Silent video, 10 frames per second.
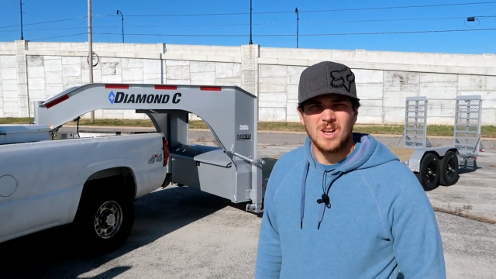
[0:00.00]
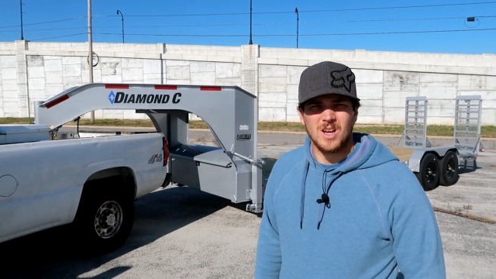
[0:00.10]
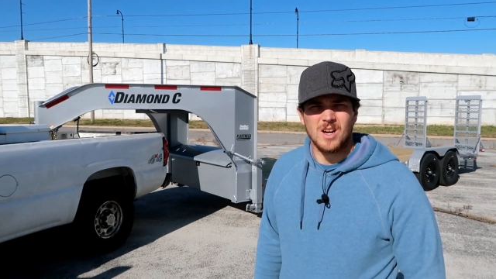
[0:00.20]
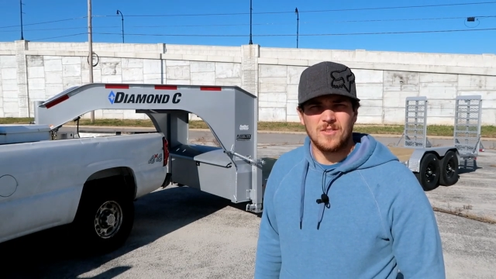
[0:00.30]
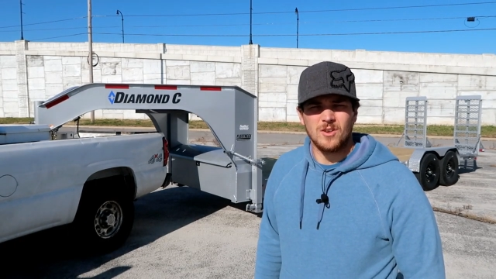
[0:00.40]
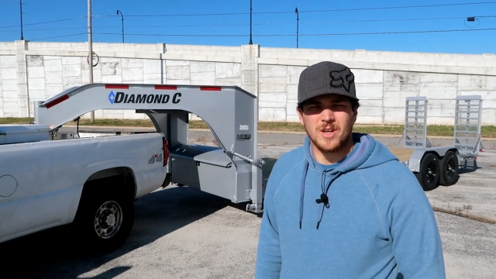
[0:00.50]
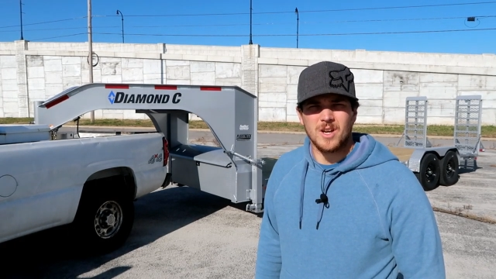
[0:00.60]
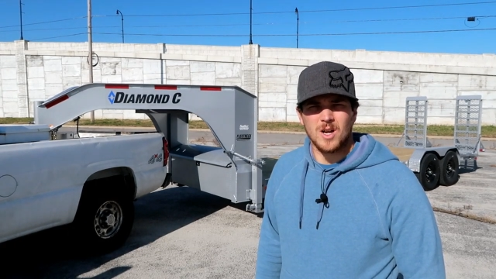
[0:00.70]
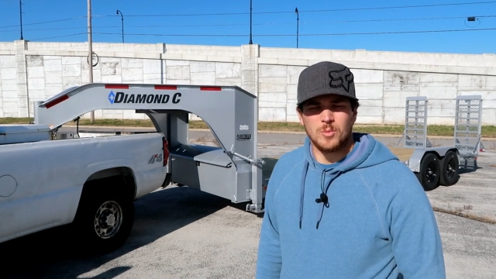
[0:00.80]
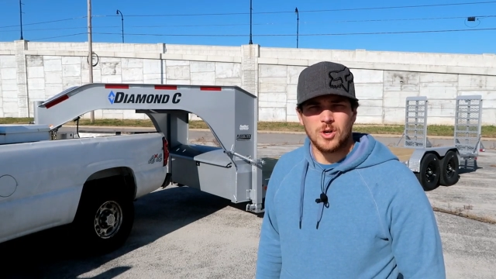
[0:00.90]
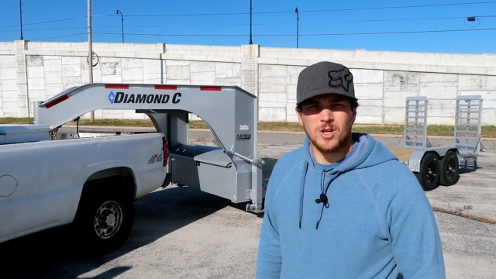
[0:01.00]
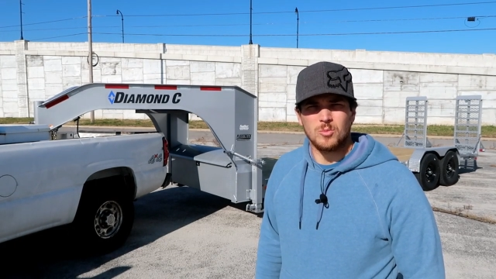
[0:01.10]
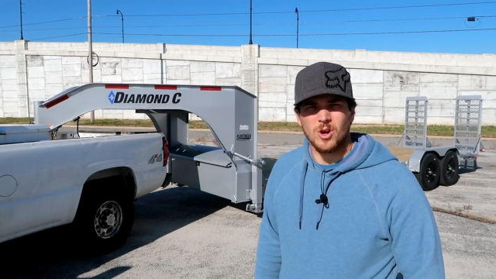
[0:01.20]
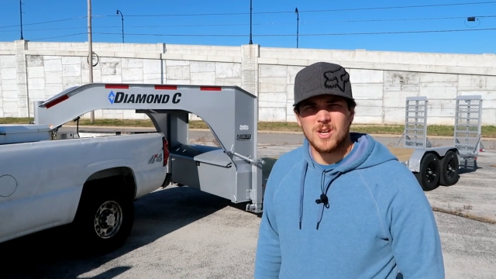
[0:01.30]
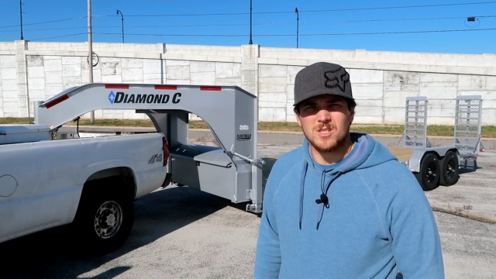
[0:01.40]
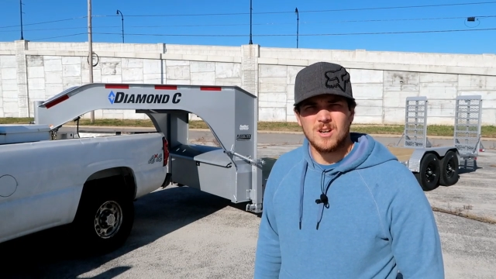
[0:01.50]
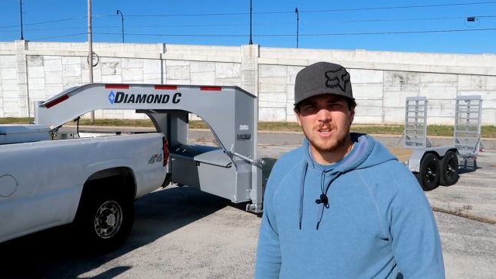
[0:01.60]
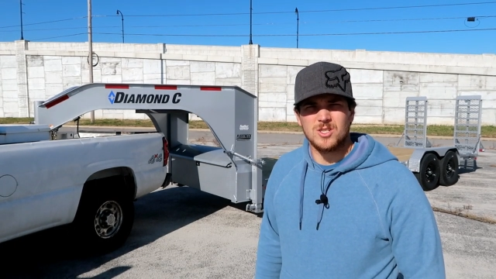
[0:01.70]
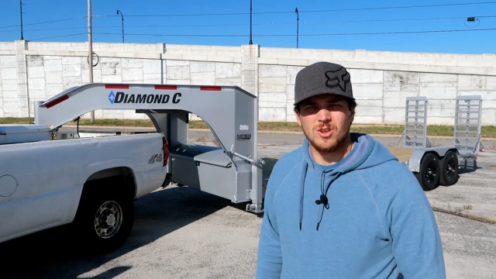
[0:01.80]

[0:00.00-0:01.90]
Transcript: and I feel like I got a pretty good price on it.